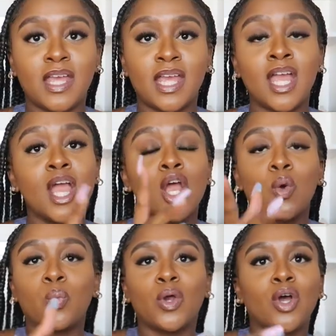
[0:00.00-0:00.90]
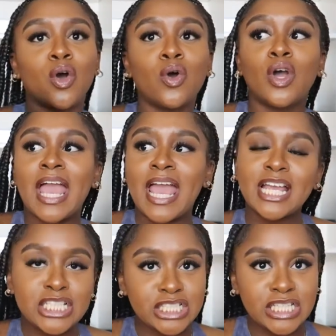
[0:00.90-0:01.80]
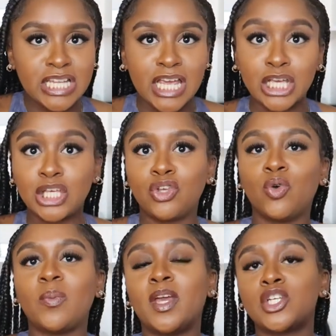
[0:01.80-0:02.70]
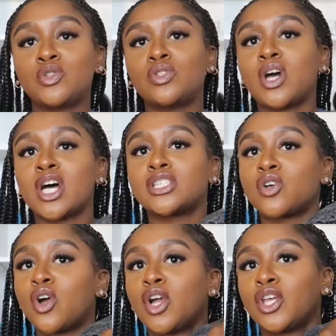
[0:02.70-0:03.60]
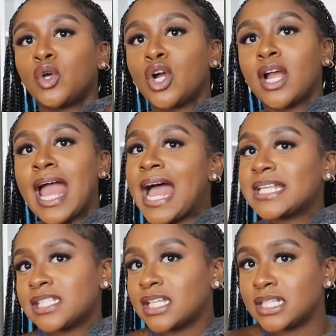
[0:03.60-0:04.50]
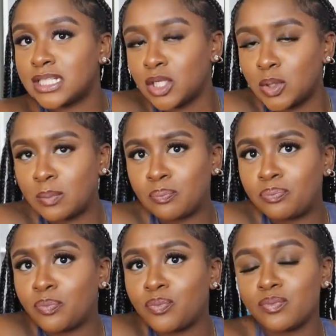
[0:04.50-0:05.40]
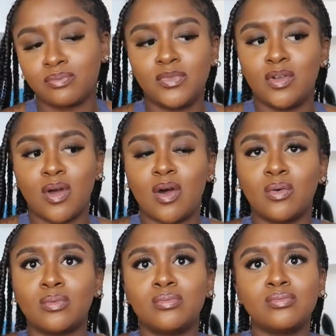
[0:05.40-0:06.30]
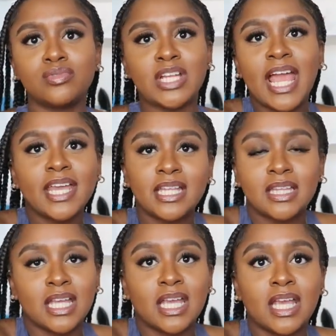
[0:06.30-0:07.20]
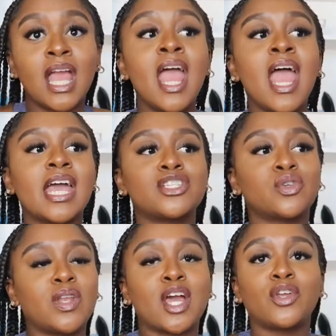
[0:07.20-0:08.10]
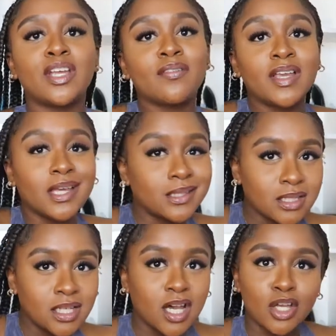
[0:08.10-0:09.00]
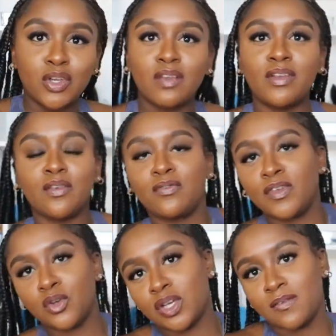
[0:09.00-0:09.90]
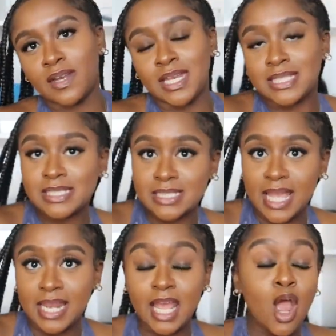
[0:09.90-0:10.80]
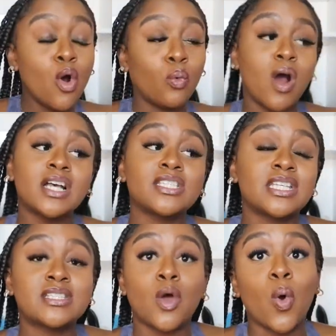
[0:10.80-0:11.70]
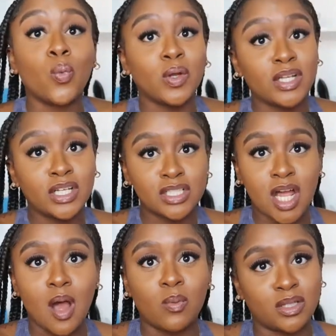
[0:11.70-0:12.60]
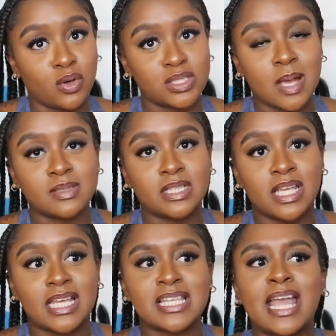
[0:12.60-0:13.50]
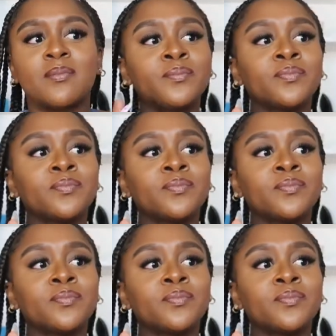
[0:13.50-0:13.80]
fit real edgy and cute because you tossed on your acid denim you know jacket thing and so now you're giving a look you're giving a feel you're giving an aesthetic ross does a really good job with those types of things like